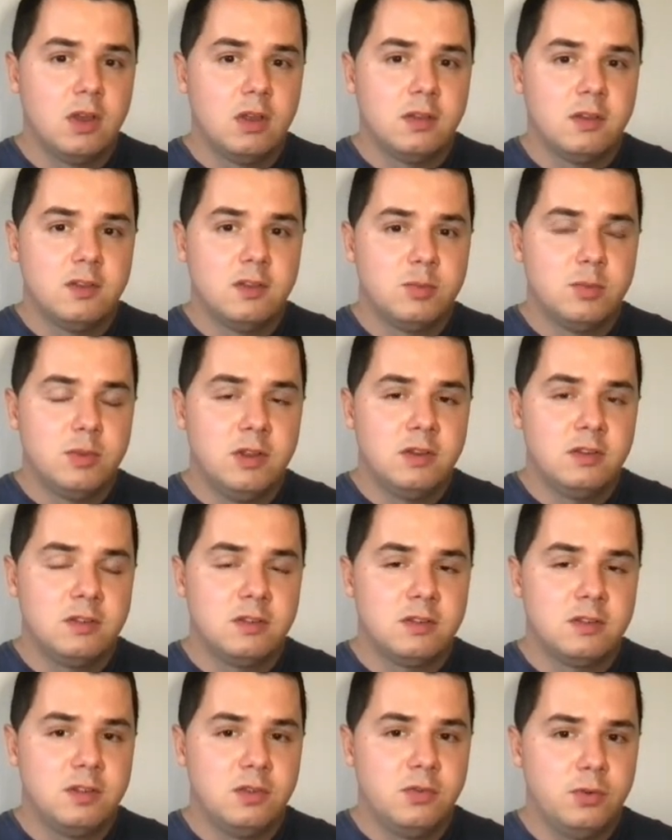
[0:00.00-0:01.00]
this means
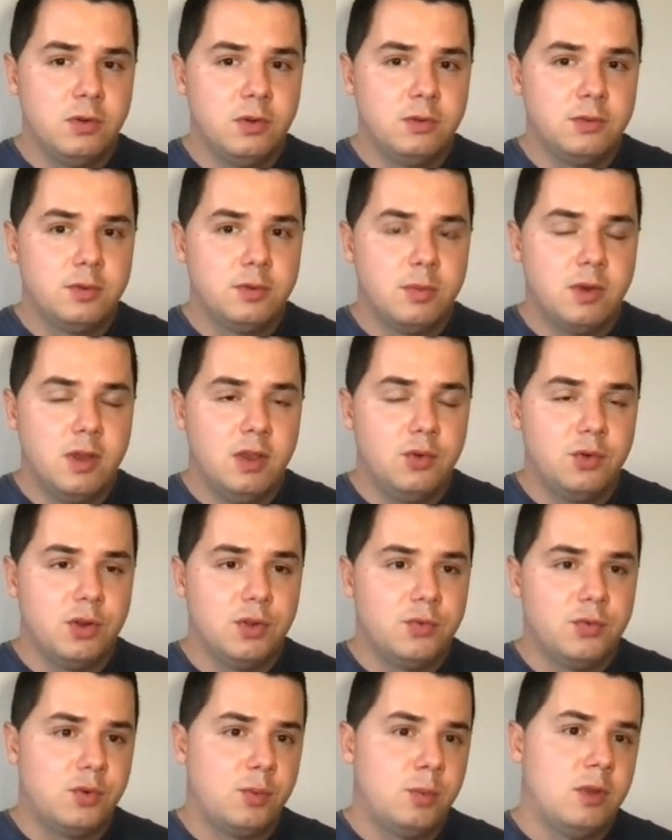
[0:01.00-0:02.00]
it's difficult to migrate
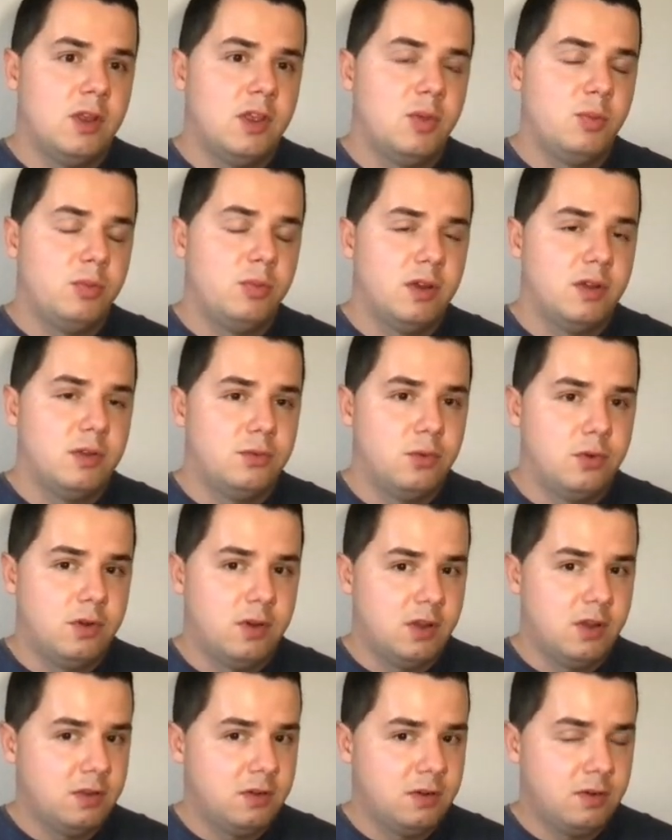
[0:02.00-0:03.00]
from an A P I to
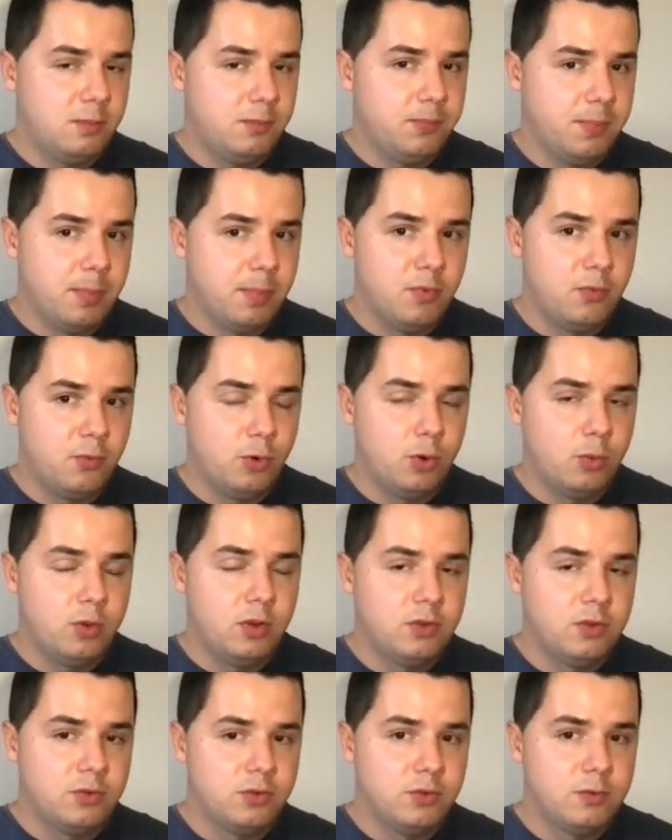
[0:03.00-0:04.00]
another before we
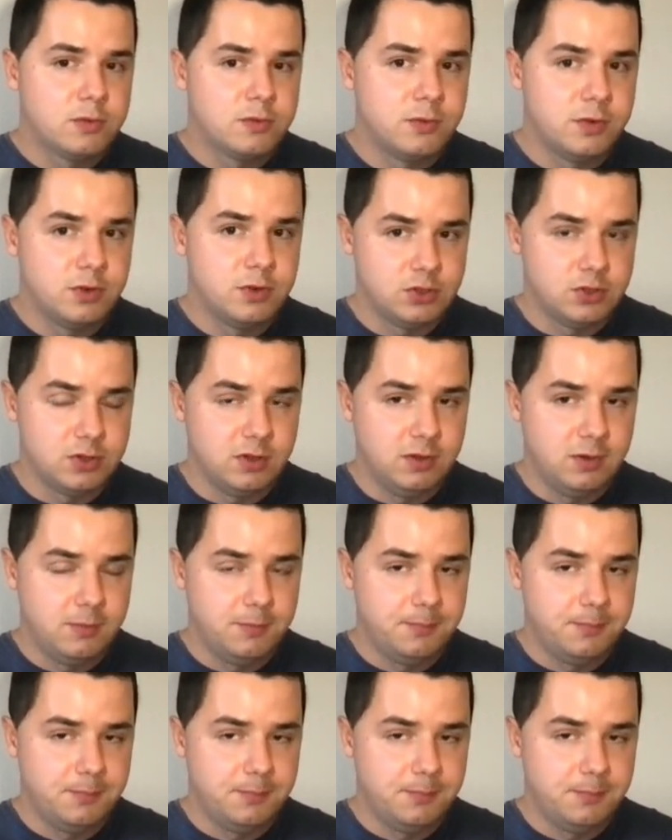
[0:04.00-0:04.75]
introduce versioning.